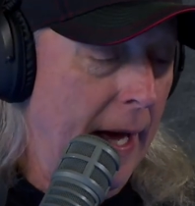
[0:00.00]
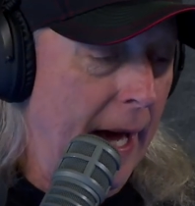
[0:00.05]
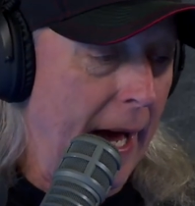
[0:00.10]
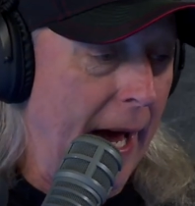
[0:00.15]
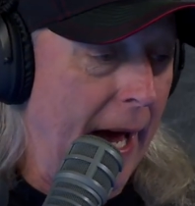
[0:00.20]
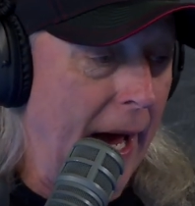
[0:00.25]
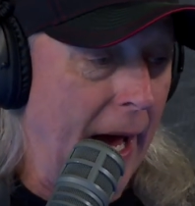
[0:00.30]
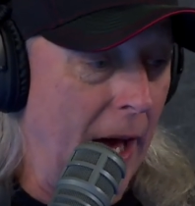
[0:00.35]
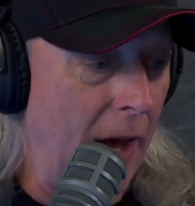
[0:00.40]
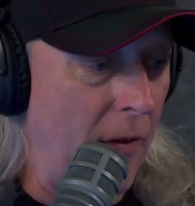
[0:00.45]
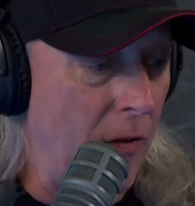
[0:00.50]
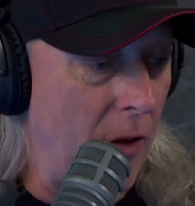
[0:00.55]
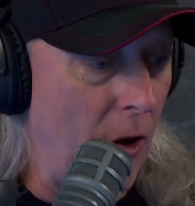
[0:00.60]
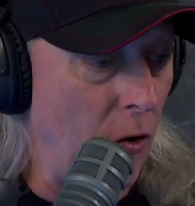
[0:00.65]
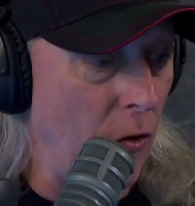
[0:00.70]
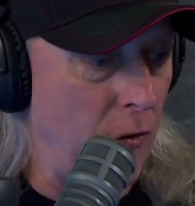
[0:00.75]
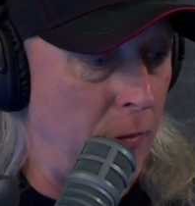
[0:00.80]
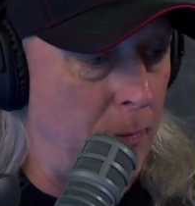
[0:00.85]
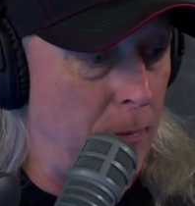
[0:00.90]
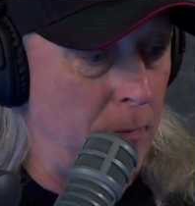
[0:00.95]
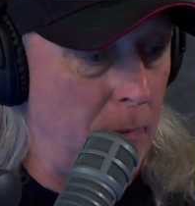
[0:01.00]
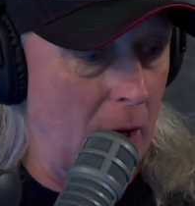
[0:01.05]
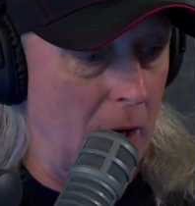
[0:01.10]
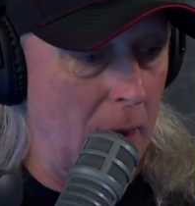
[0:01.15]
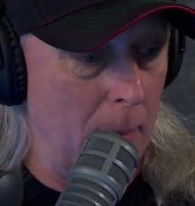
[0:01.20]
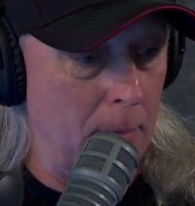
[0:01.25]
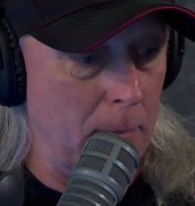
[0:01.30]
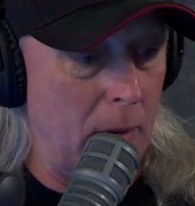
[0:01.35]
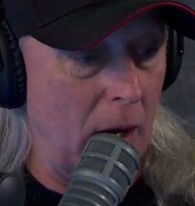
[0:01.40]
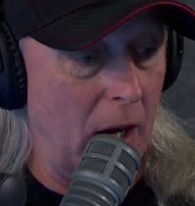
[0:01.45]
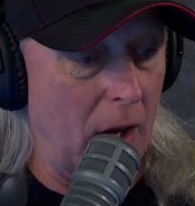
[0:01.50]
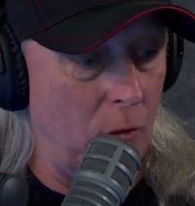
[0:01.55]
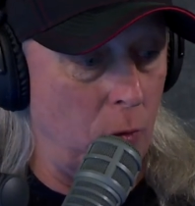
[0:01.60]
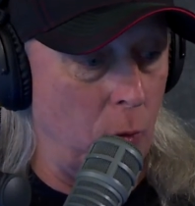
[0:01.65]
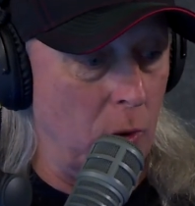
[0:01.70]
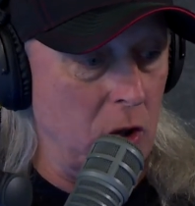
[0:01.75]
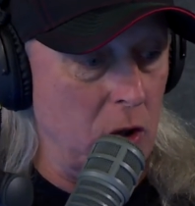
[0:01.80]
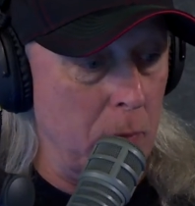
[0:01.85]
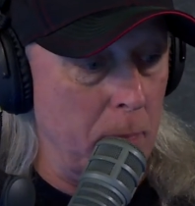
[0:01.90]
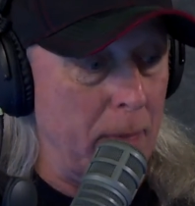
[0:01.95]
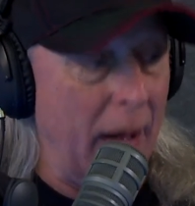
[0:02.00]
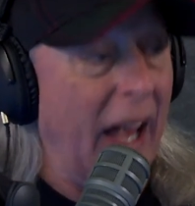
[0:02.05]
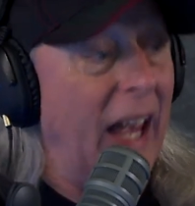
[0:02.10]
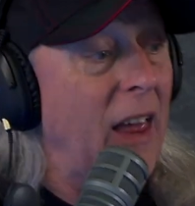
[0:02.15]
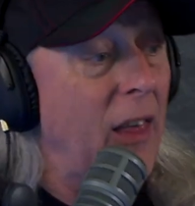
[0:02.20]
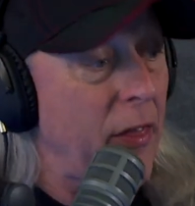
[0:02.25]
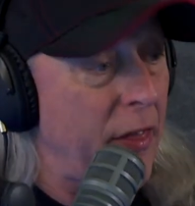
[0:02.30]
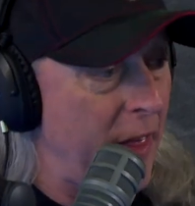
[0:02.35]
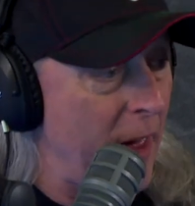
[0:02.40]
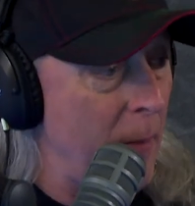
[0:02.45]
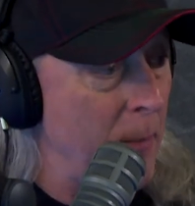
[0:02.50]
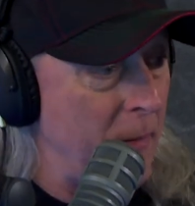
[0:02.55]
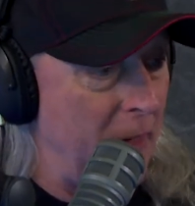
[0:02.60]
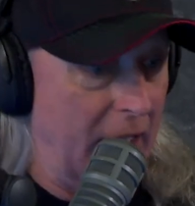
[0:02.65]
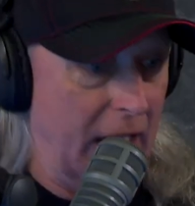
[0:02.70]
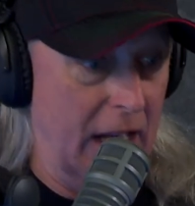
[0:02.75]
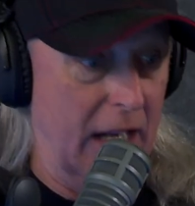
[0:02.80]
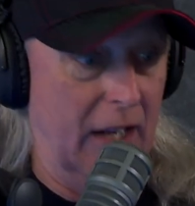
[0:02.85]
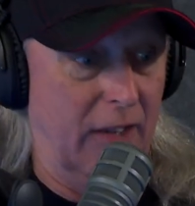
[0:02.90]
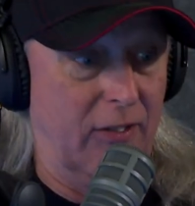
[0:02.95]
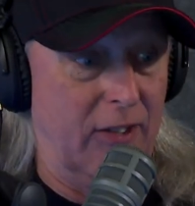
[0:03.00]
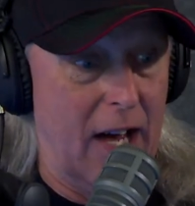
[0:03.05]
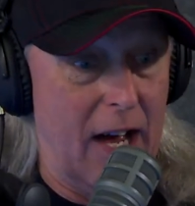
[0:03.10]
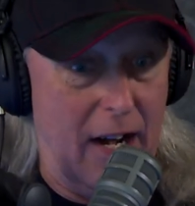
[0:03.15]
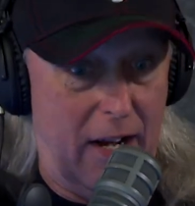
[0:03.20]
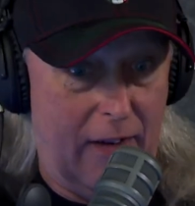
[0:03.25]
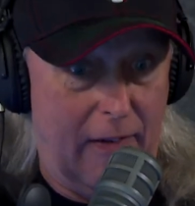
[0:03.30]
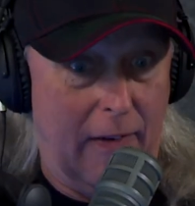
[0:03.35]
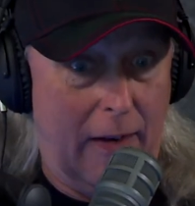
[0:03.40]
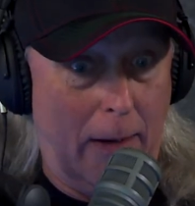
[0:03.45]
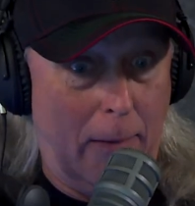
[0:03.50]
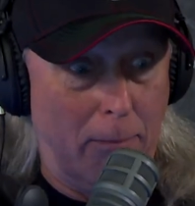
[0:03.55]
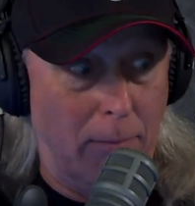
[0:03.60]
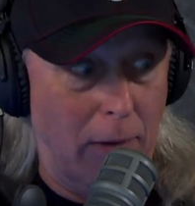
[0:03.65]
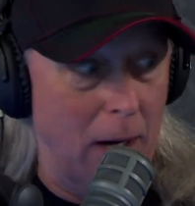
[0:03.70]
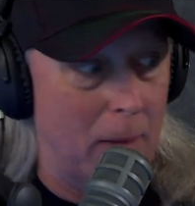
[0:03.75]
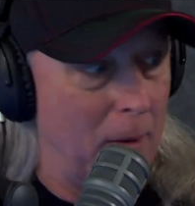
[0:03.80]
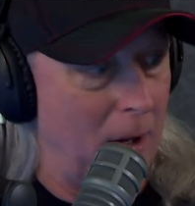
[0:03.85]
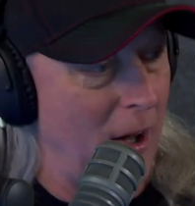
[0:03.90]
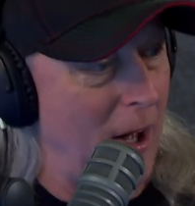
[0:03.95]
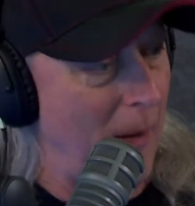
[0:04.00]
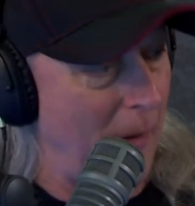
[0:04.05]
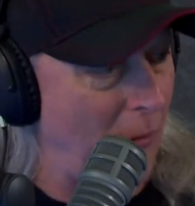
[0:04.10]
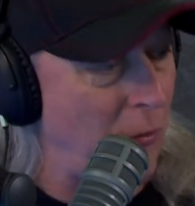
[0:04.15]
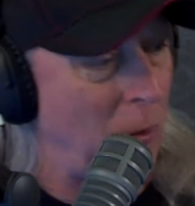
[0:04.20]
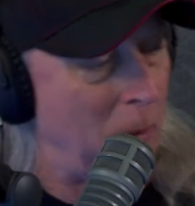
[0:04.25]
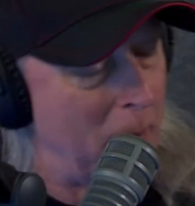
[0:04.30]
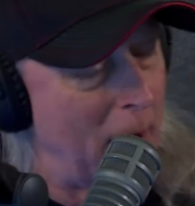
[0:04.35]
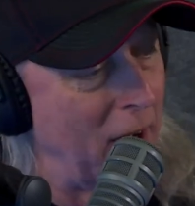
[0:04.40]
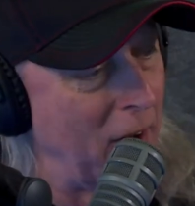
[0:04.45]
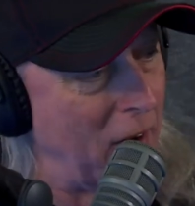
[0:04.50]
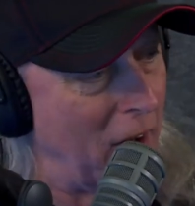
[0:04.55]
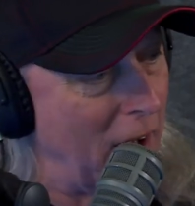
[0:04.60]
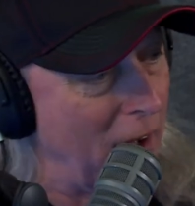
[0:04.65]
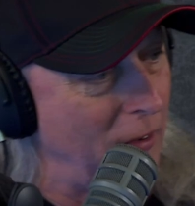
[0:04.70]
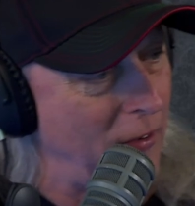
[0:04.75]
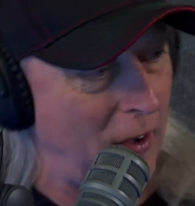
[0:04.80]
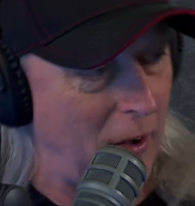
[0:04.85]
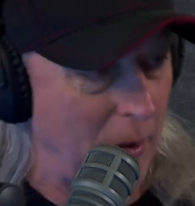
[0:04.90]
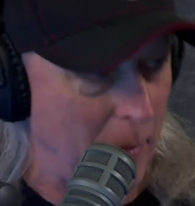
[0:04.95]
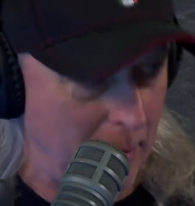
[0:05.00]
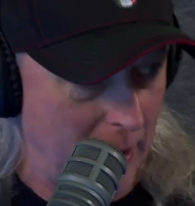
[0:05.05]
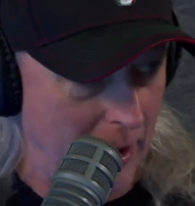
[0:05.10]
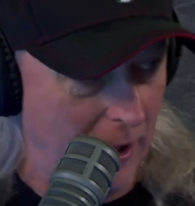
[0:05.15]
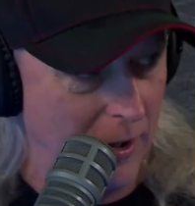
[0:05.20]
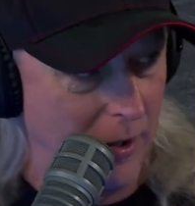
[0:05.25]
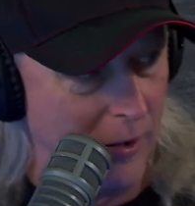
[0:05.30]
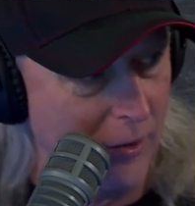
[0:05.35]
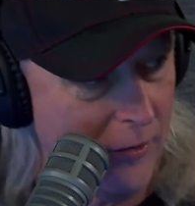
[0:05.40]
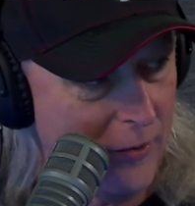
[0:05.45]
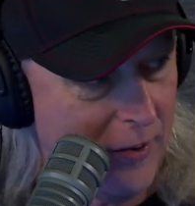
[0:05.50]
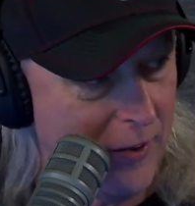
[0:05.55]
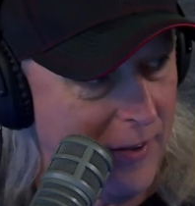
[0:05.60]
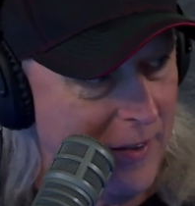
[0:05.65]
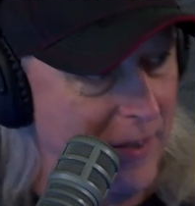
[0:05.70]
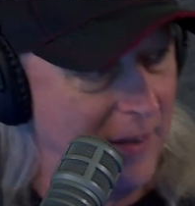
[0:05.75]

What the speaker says: And those buds, when you bathe them, they get excited and bubble out. That's what mine does. I don't know about yours.